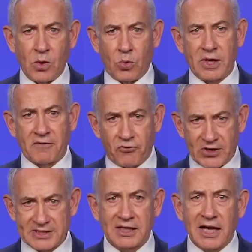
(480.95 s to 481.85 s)
We have
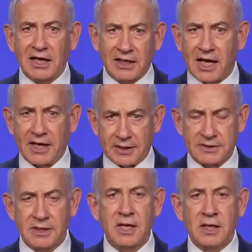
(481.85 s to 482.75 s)
risen like
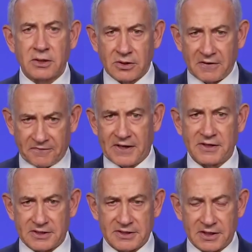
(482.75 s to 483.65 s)
lions to defend
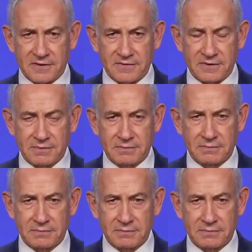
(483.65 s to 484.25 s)
ourselves.